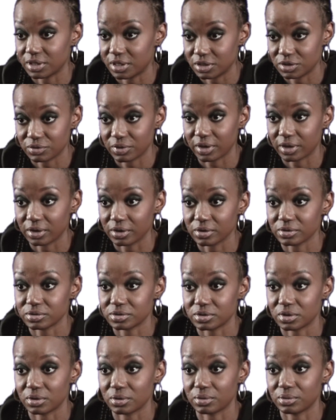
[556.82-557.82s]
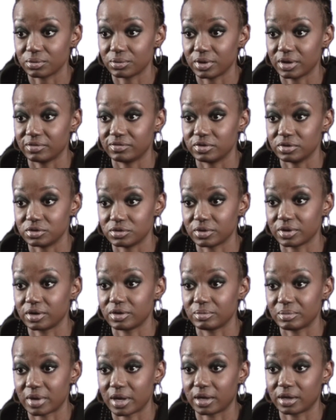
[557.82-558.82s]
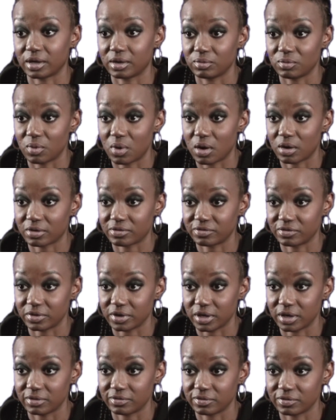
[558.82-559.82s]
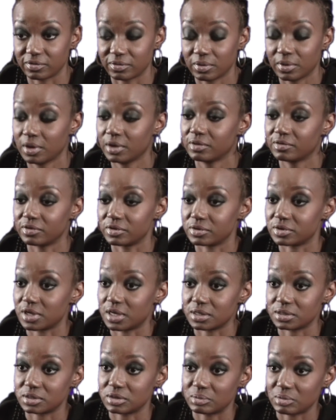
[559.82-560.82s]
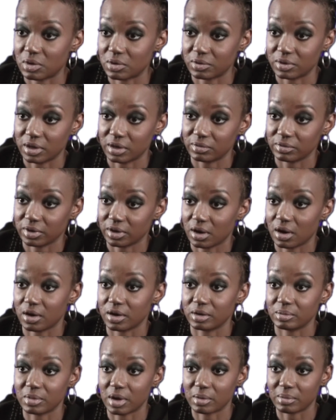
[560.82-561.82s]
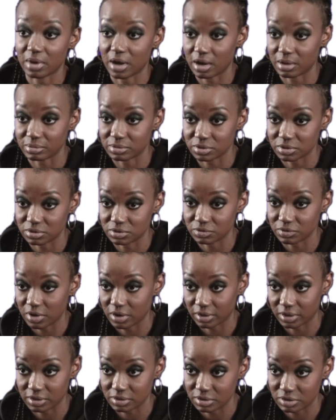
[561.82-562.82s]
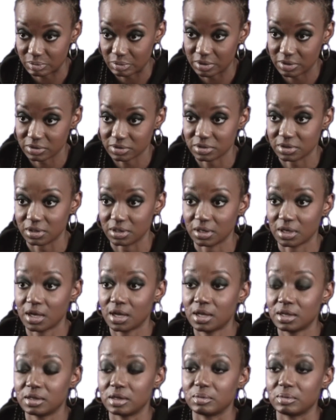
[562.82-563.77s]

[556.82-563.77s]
any trigger. So right. If the trigger man can walk free for testimony regarding my mom's drug conspiracy,